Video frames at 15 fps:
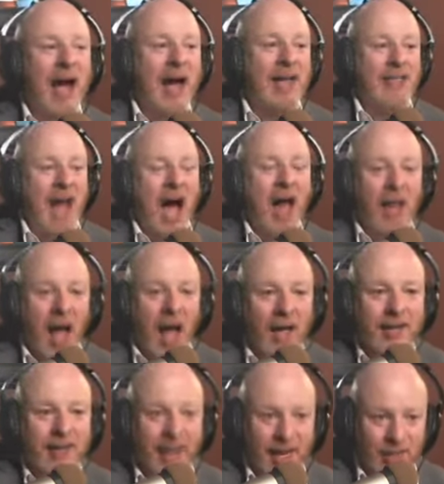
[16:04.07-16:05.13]
Hey, guys,
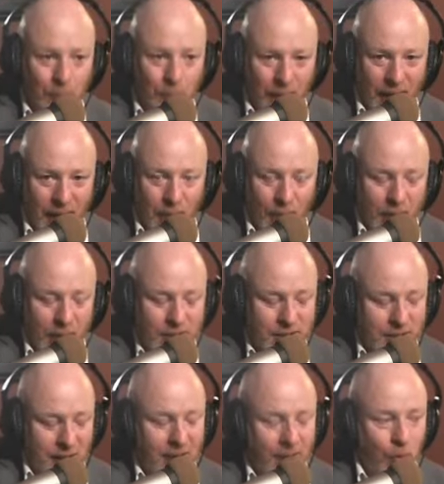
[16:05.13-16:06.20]
I'll take the blame.
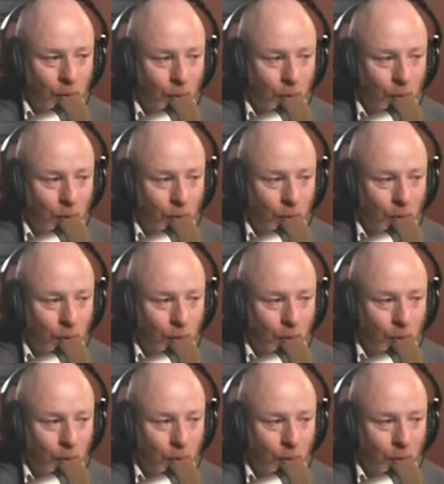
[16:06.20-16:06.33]
Listen, I'll,